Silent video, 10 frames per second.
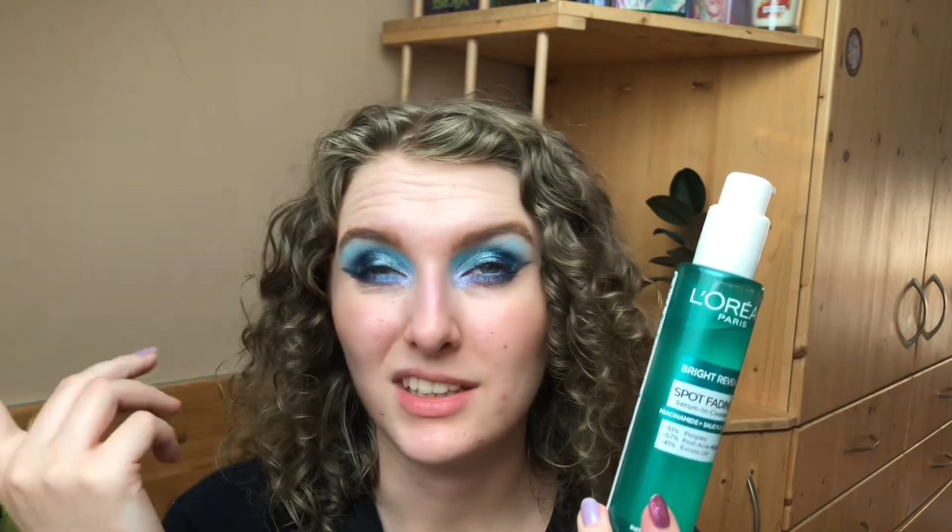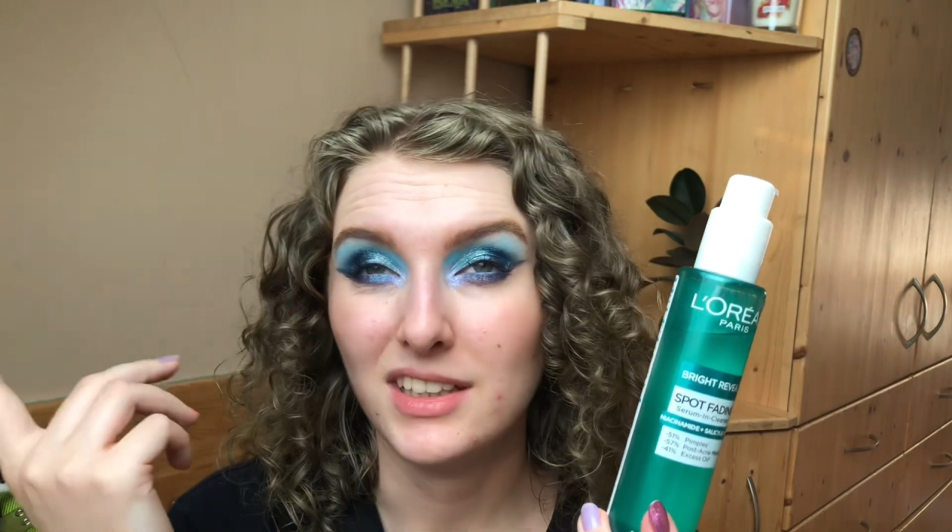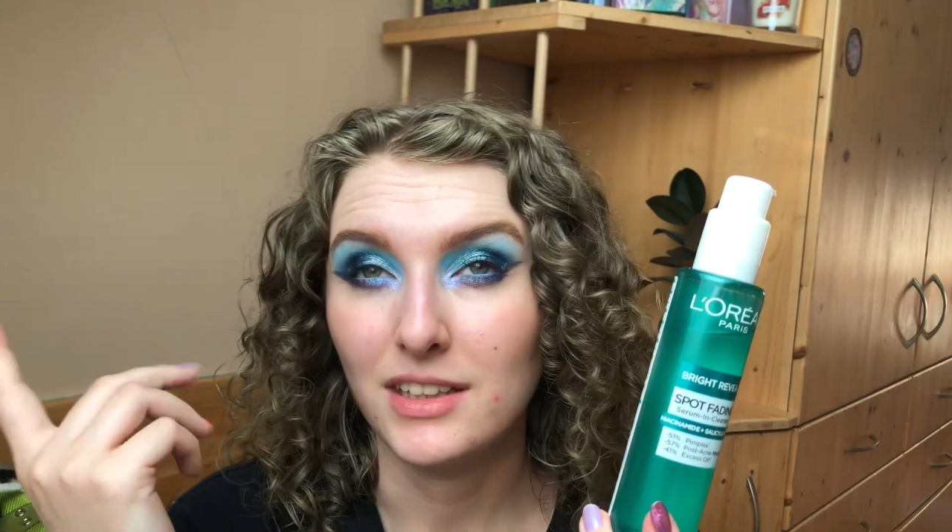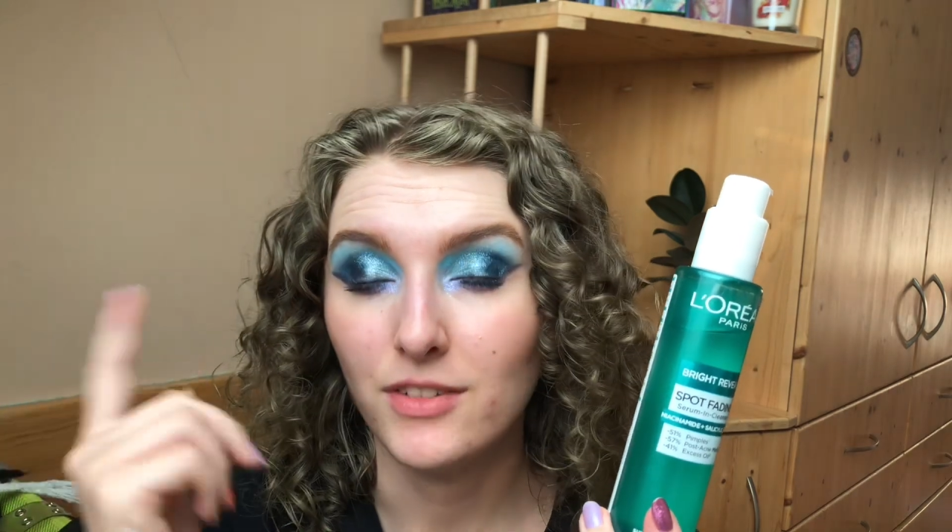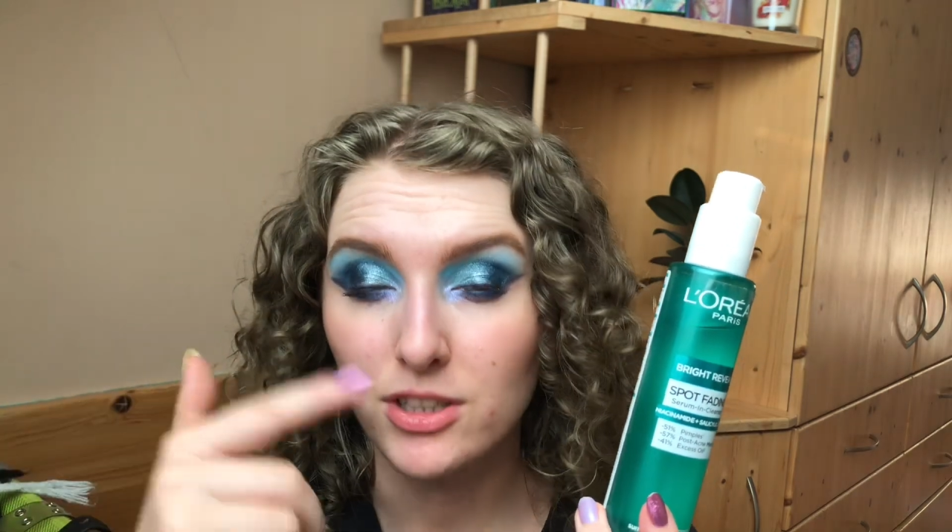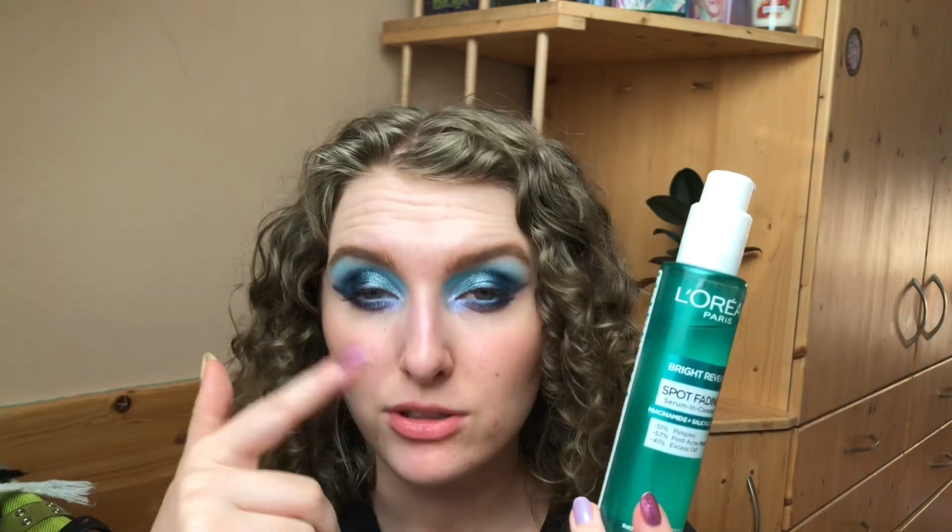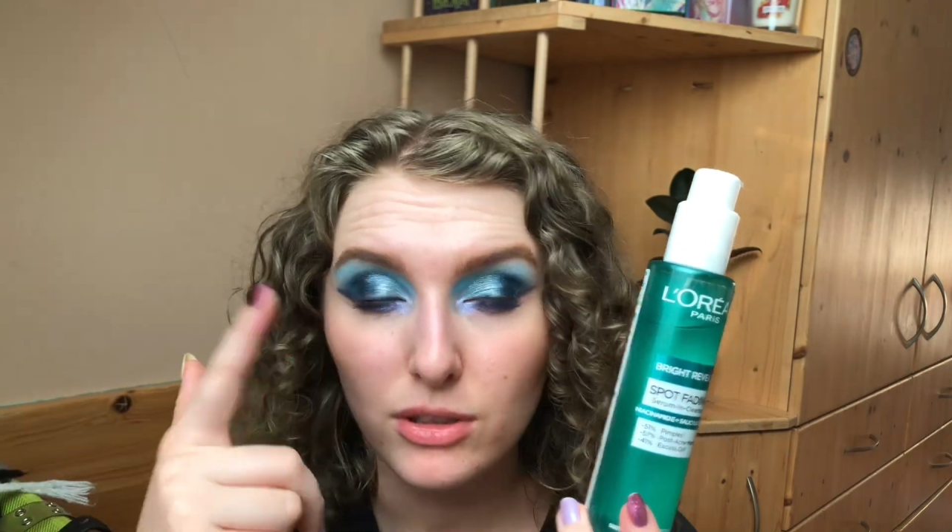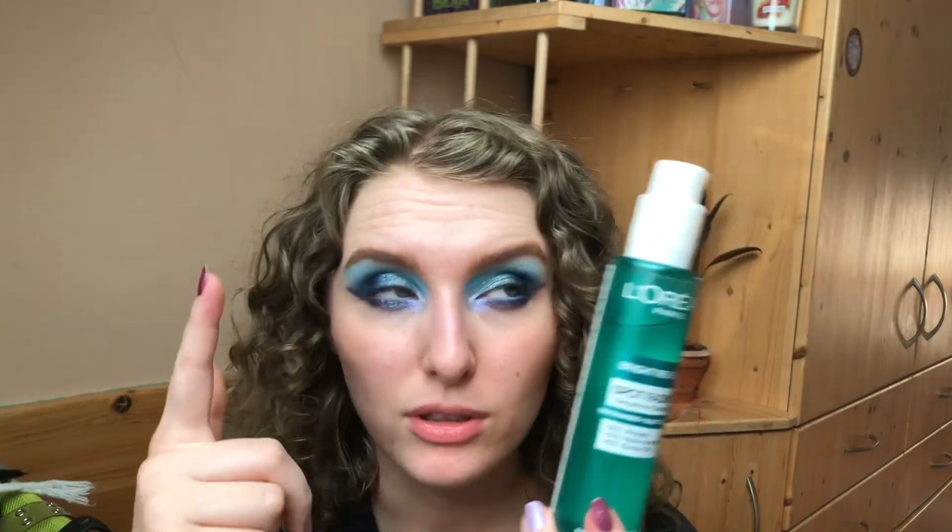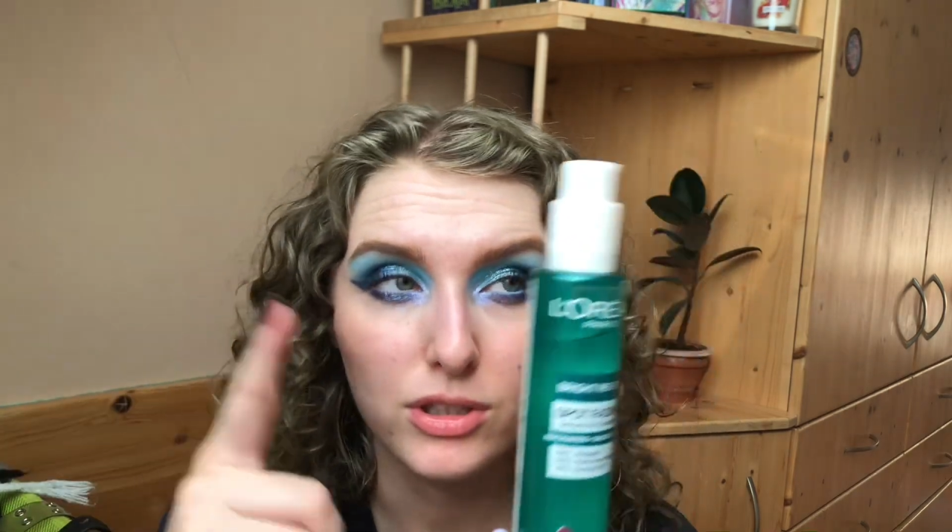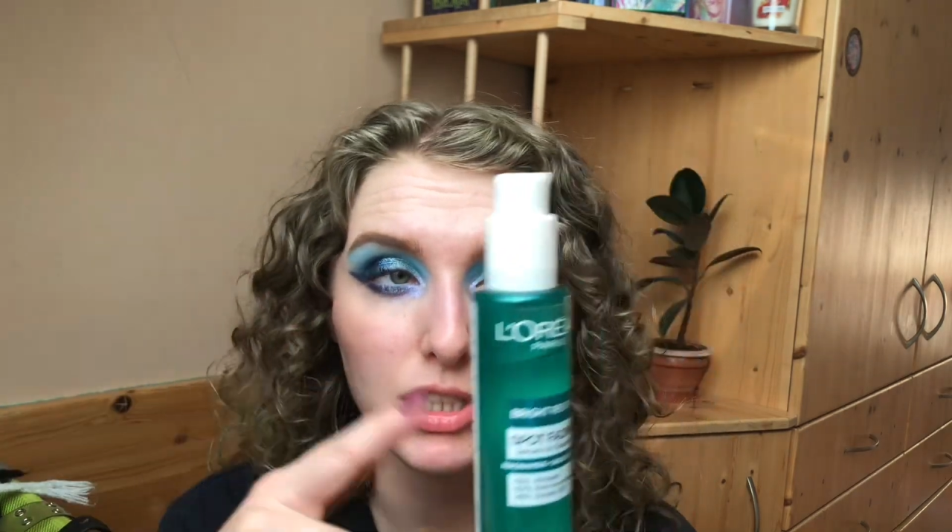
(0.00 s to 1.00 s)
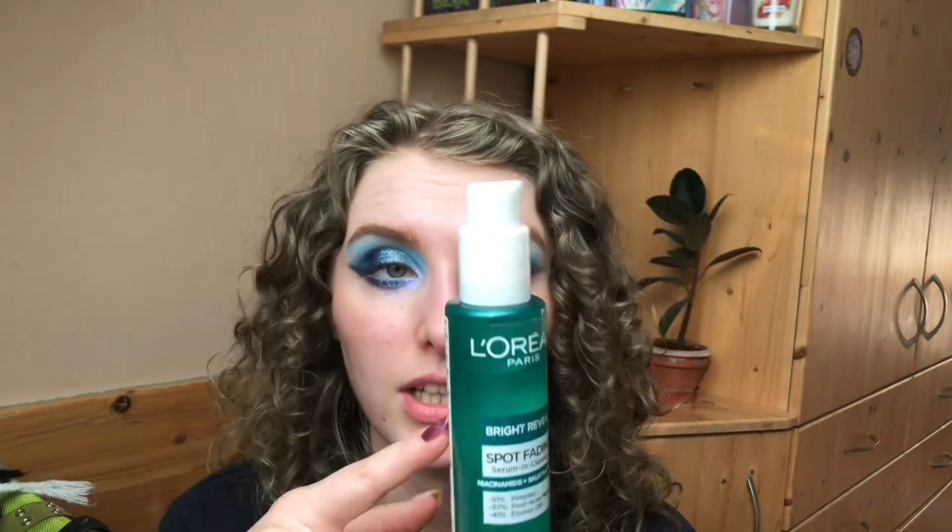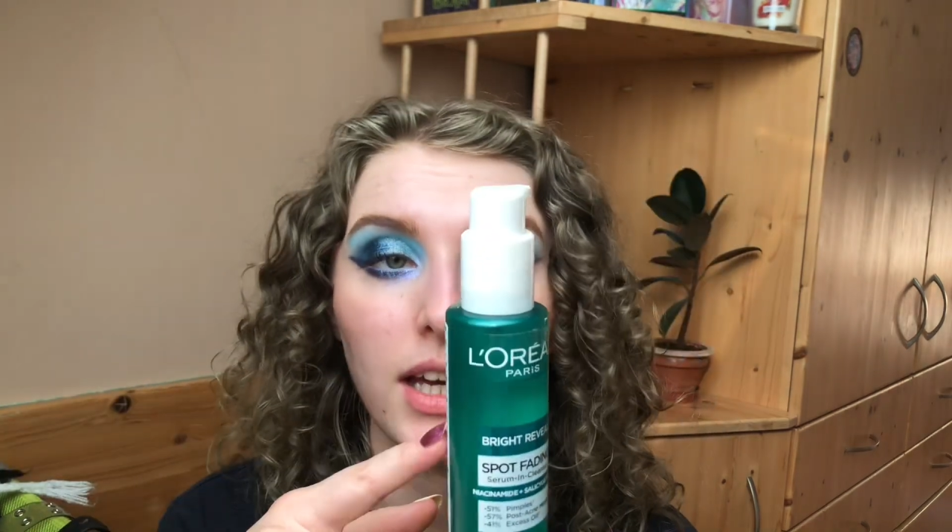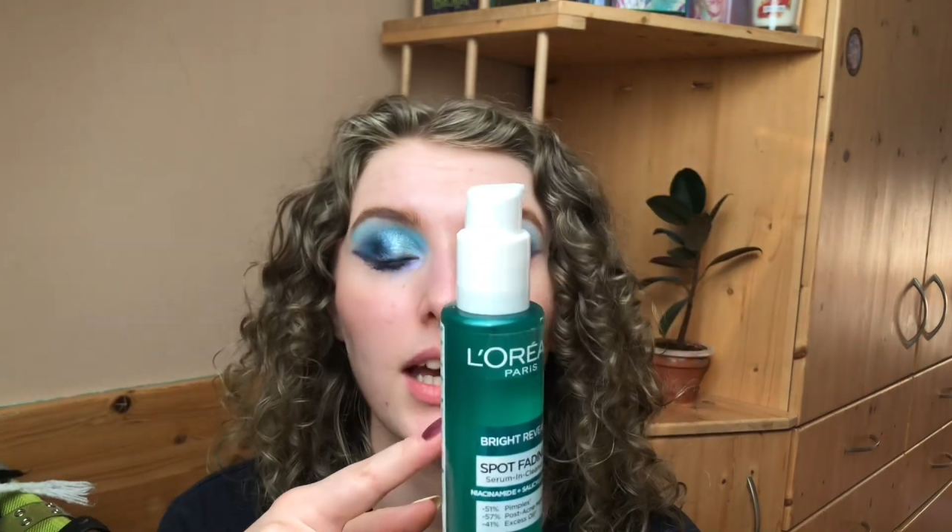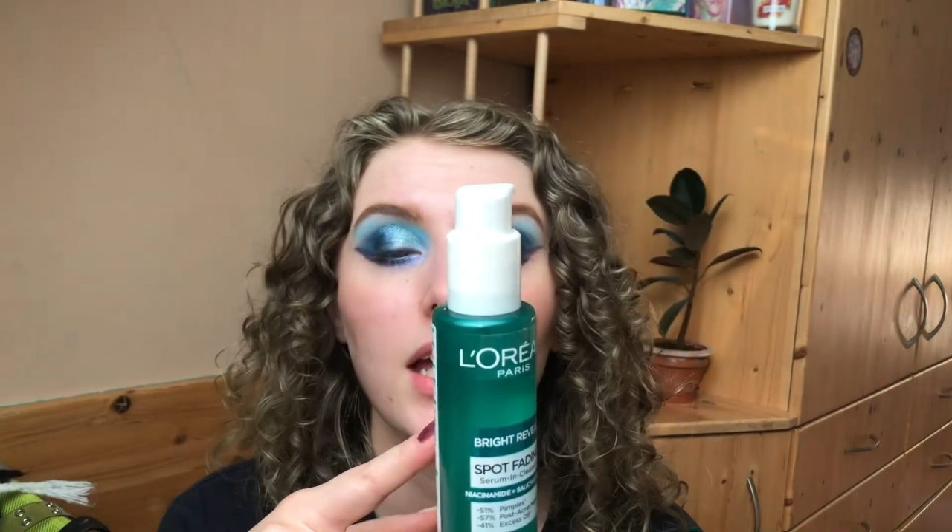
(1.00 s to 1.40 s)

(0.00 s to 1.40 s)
the Vegetology